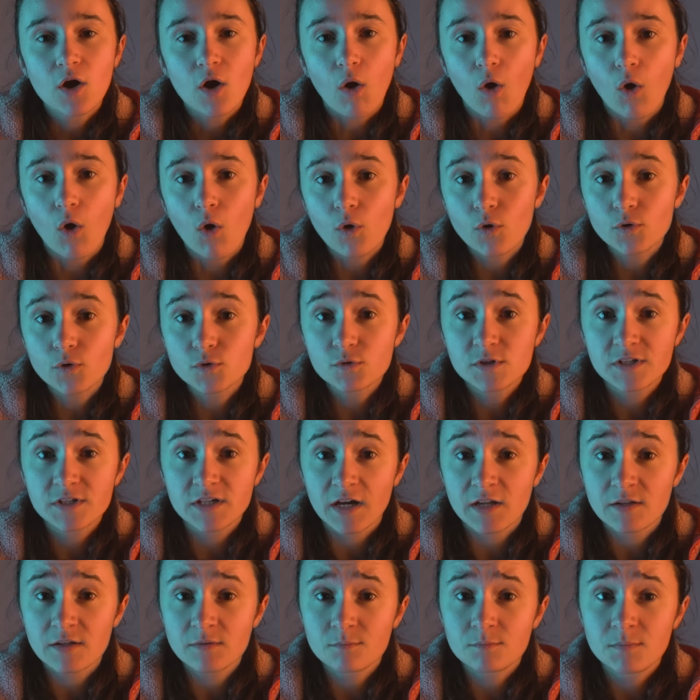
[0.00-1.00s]
or you
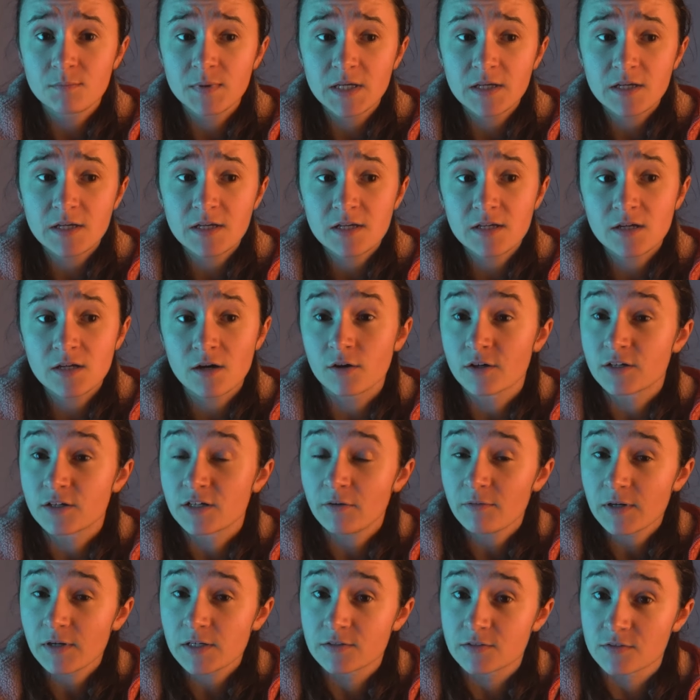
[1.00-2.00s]
can be a
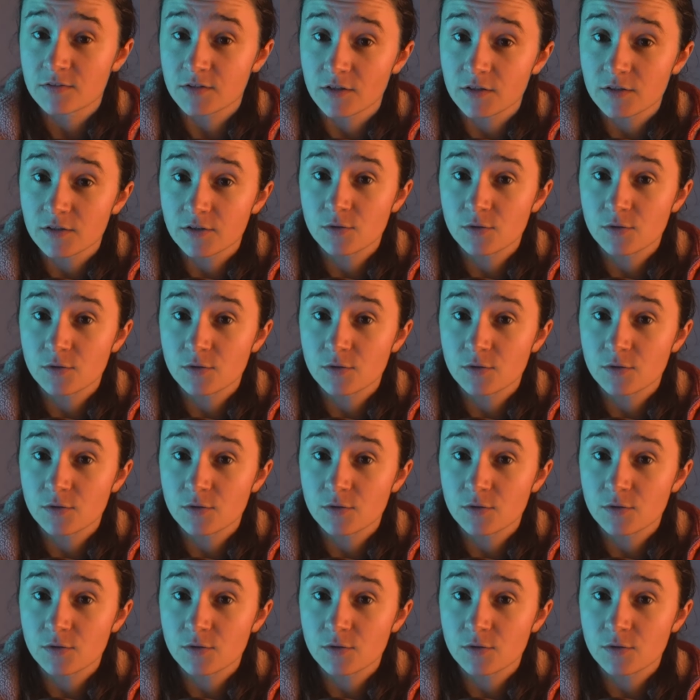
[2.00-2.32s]
character.